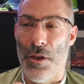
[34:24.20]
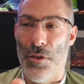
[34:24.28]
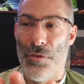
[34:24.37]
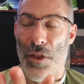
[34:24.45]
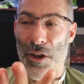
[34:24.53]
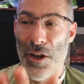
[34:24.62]

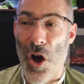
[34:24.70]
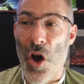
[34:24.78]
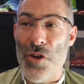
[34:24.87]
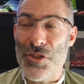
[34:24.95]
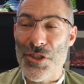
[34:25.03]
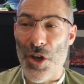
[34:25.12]
the
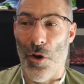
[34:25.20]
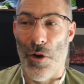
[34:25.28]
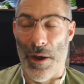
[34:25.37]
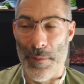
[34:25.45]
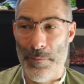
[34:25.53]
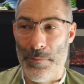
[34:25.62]
last
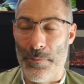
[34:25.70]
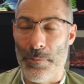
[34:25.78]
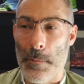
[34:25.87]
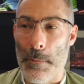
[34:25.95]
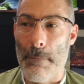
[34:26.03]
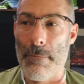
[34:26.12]
time
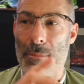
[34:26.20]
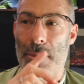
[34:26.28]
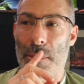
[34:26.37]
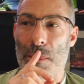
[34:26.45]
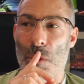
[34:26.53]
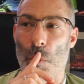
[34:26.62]

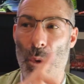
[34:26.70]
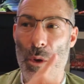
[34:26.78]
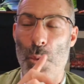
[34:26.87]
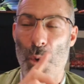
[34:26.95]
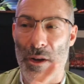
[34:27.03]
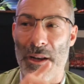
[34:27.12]
we
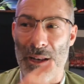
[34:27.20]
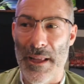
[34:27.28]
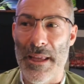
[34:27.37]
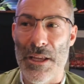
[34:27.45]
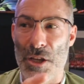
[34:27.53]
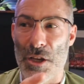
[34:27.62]
won a
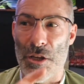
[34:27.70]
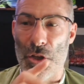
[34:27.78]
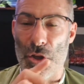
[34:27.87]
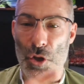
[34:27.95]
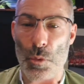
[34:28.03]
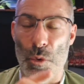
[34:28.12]
league,
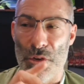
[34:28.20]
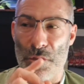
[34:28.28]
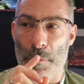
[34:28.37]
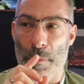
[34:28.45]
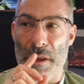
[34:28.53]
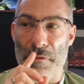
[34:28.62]
you would
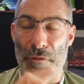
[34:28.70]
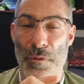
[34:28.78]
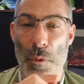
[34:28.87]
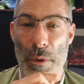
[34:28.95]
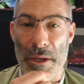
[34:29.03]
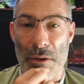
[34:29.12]
have been
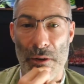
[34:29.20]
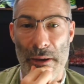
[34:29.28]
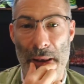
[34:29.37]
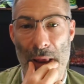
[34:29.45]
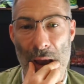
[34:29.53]
49.